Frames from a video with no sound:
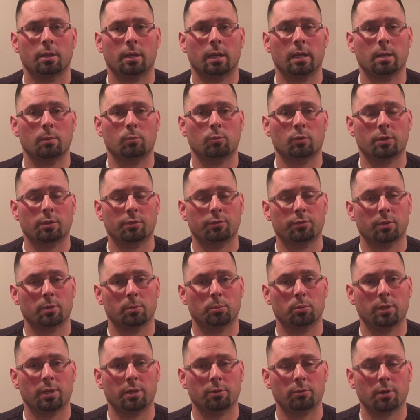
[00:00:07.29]
I am running for
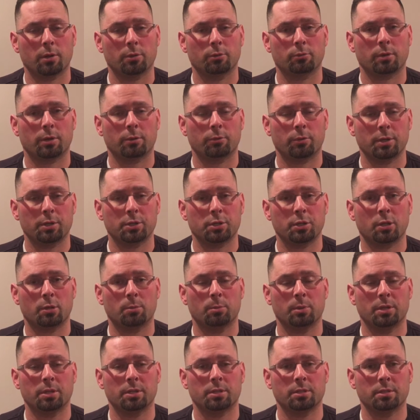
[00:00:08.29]
the Playground and Recreation
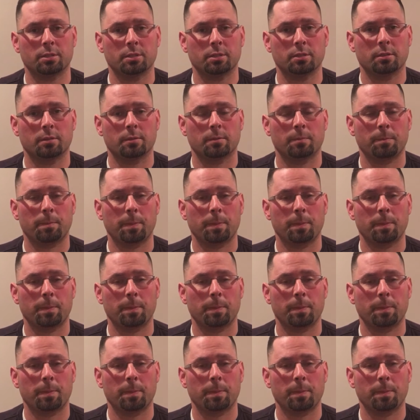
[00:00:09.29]
Committee seat.